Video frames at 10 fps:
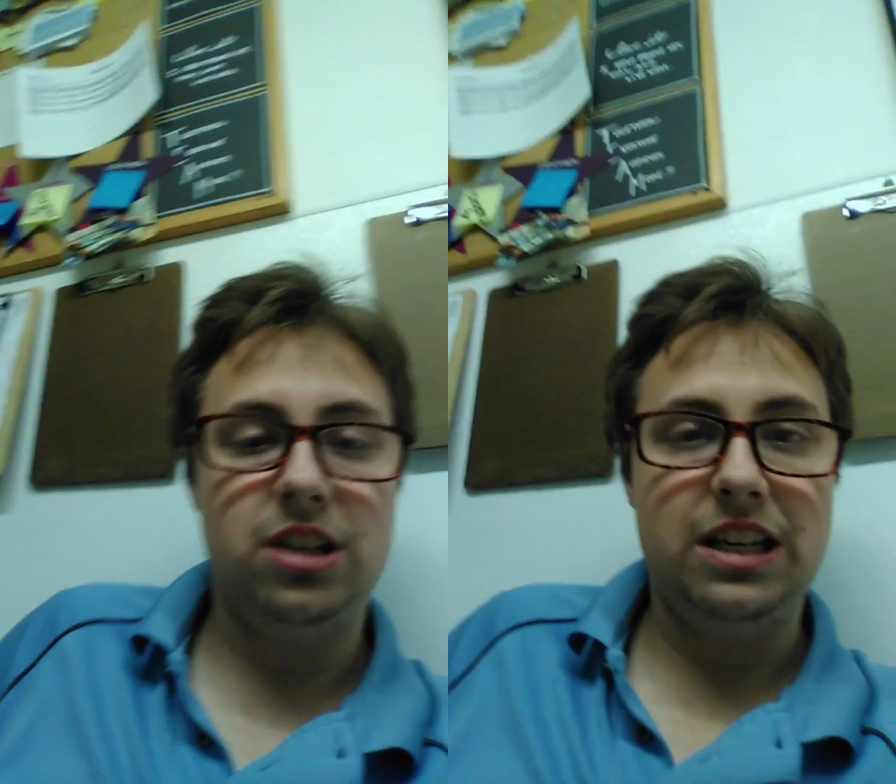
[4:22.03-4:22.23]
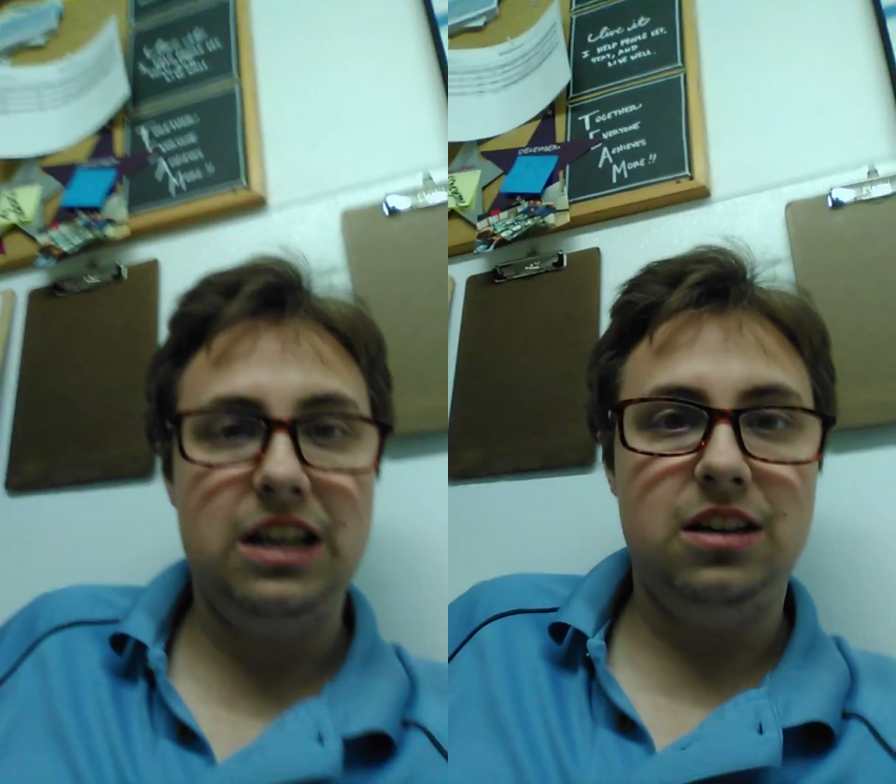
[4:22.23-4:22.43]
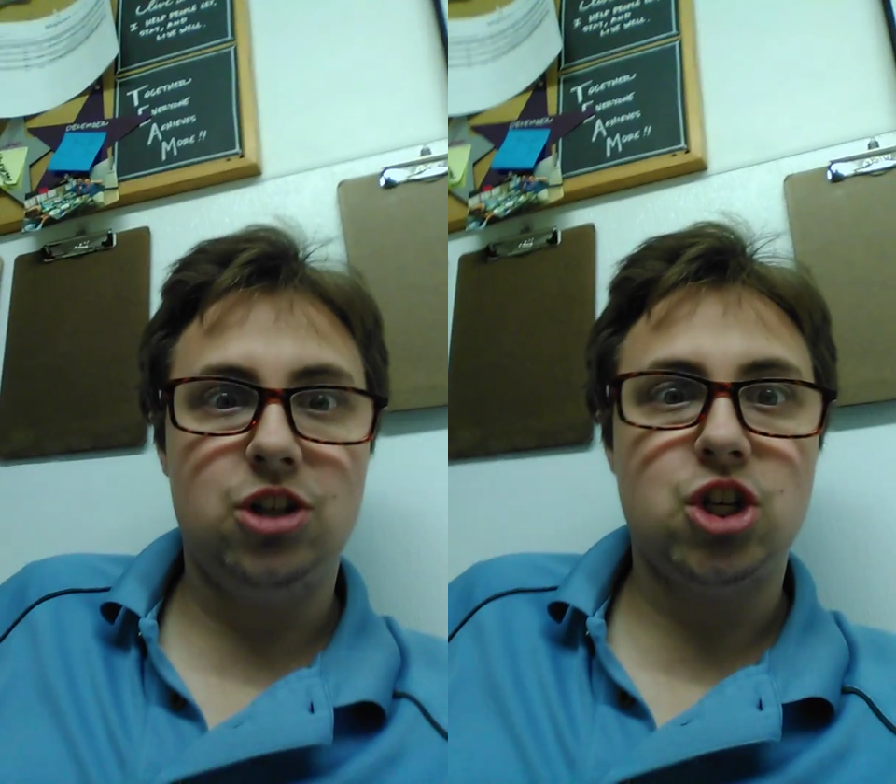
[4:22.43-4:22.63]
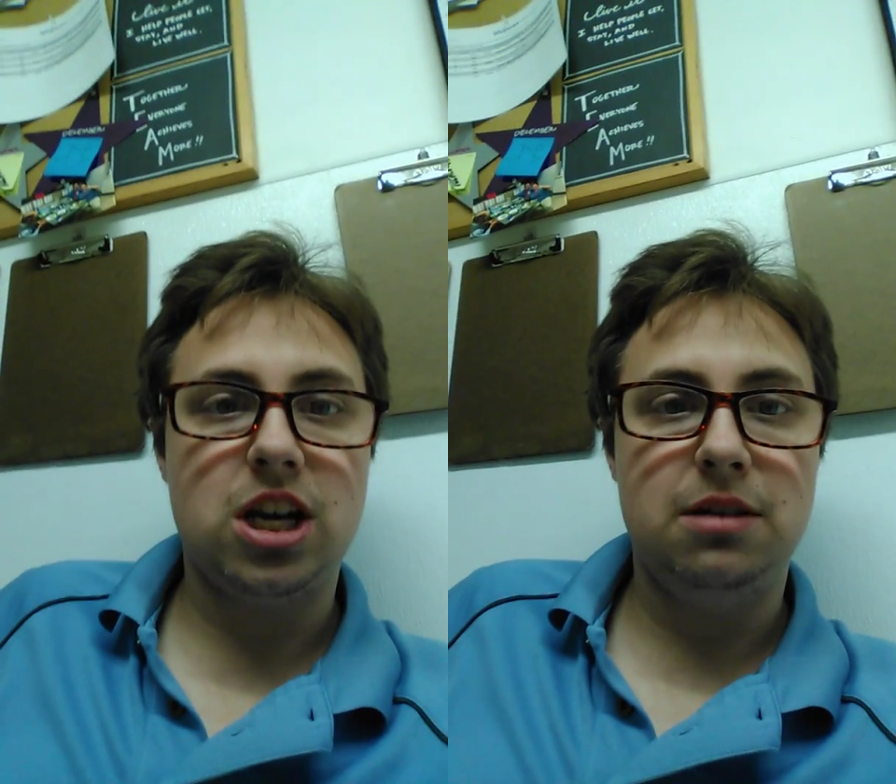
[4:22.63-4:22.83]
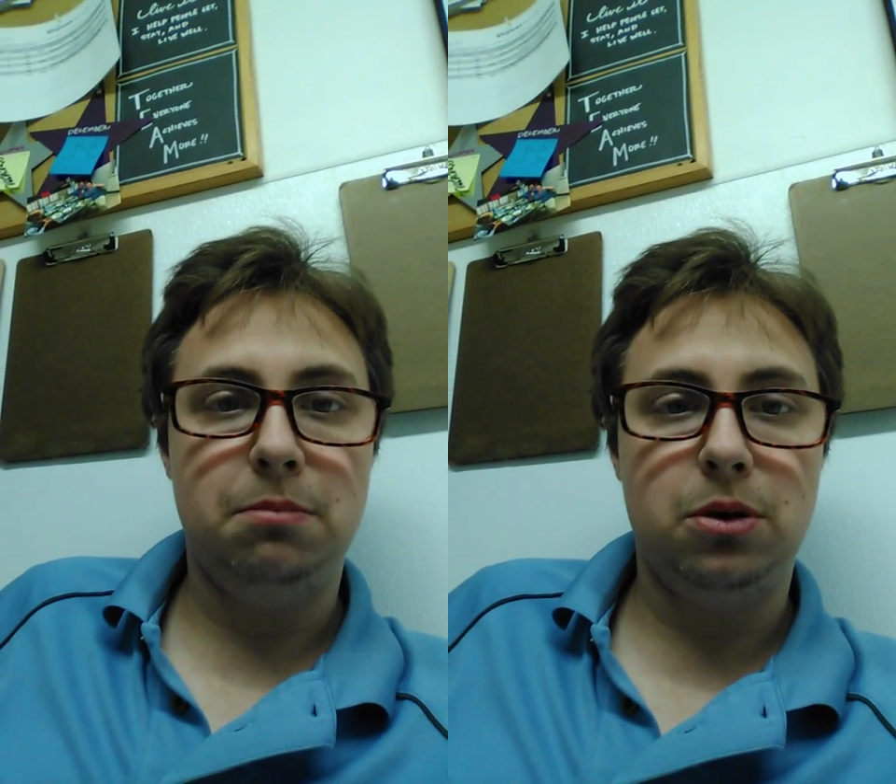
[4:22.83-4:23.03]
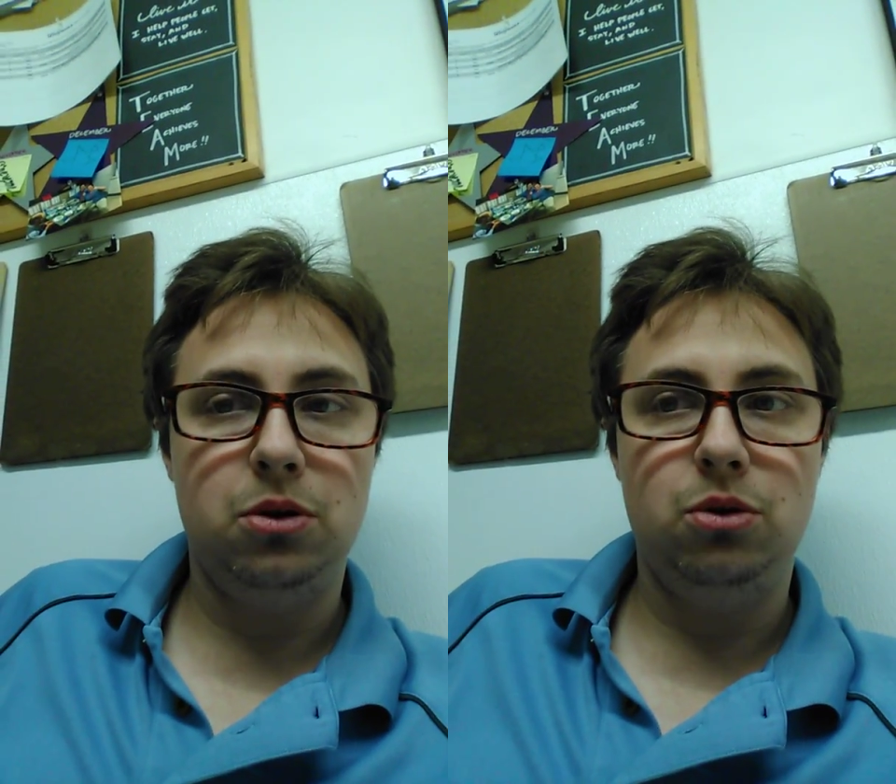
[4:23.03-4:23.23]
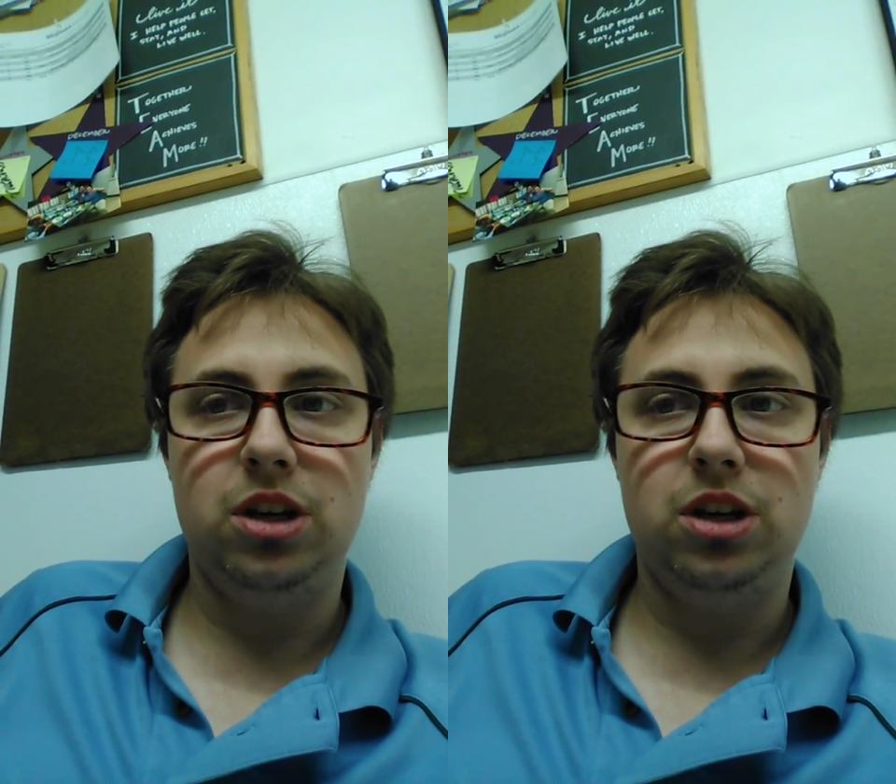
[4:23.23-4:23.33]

you need shampoo,